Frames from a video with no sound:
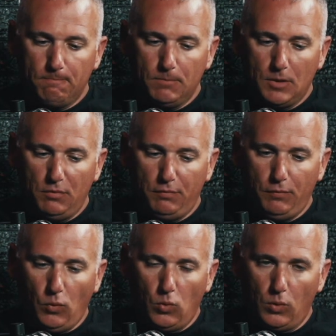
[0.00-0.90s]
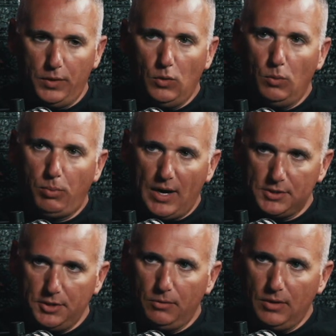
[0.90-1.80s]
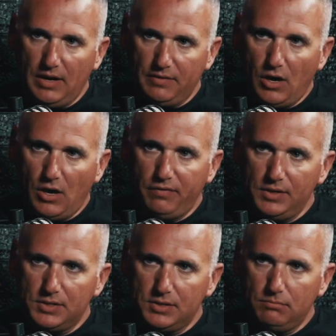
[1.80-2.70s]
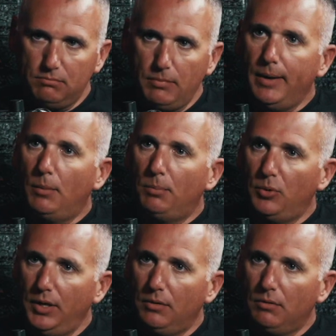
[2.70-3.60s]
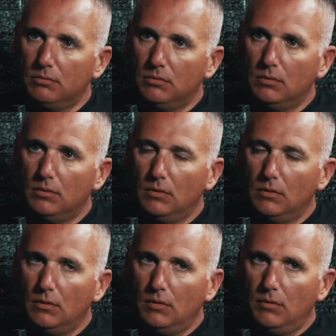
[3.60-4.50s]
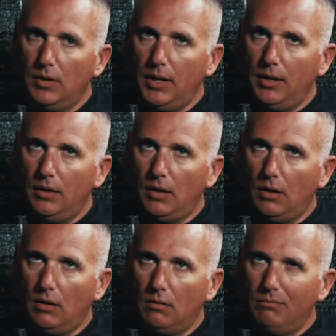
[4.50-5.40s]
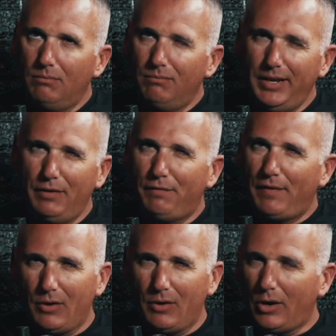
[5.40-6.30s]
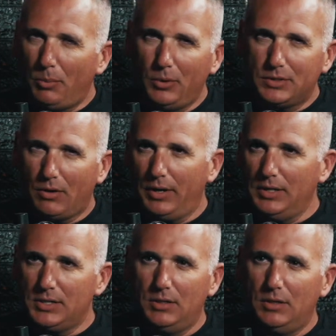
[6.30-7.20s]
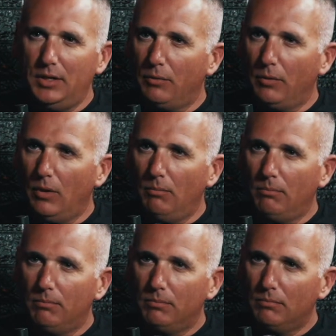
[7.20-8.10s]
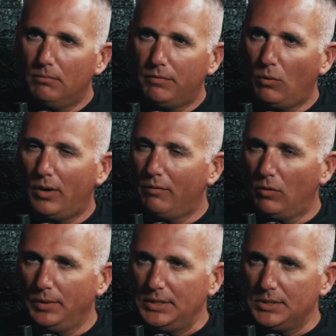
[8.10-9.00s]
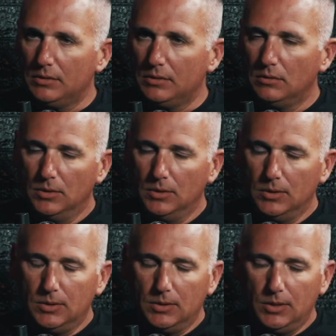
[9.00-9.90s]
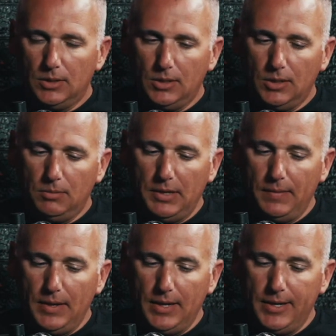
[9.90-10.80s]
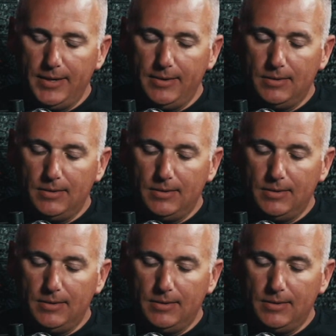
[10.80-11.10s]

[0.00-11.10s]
before the old prosecutor left office, made him a plea deal. And he had fired a couple attorneys in the interim for whatever reason. And then